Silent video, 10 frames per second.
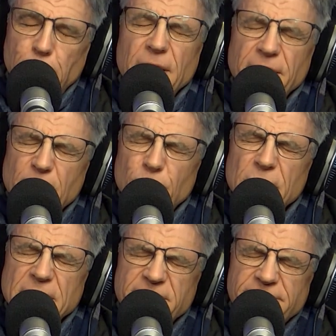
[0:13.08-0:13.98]
burnt the
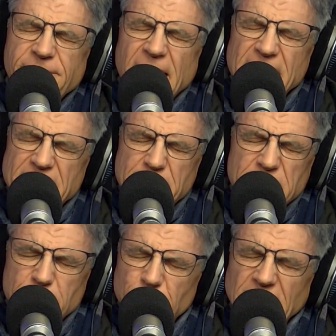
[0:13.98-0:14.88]
bridge of faith
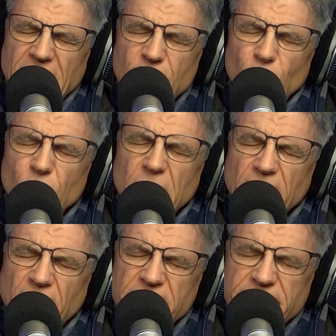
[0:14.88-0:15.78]
to below the
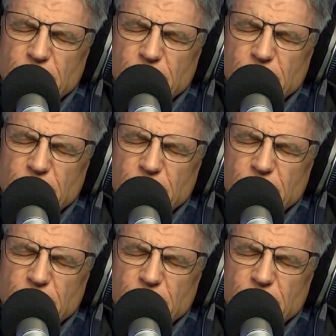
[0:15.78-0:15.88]
waterline